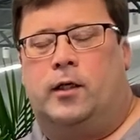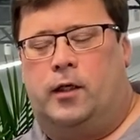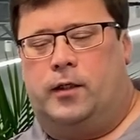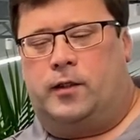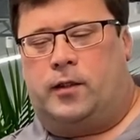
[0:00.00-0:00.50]

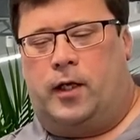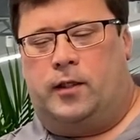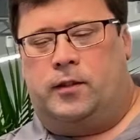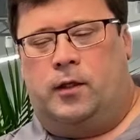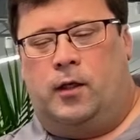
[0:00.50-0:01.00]
In this
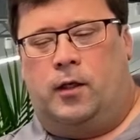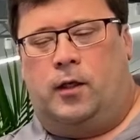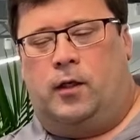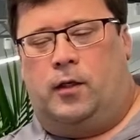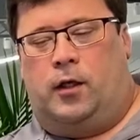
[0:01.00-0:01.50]
case,
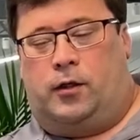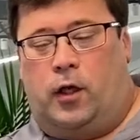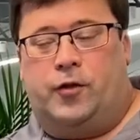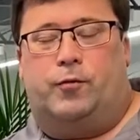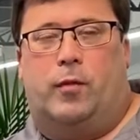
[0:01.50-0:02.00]
it
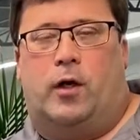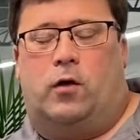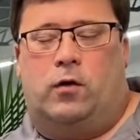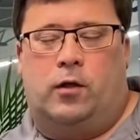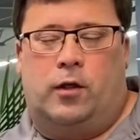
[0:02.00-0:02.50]
does
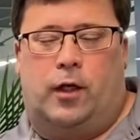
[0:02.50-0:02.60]
smell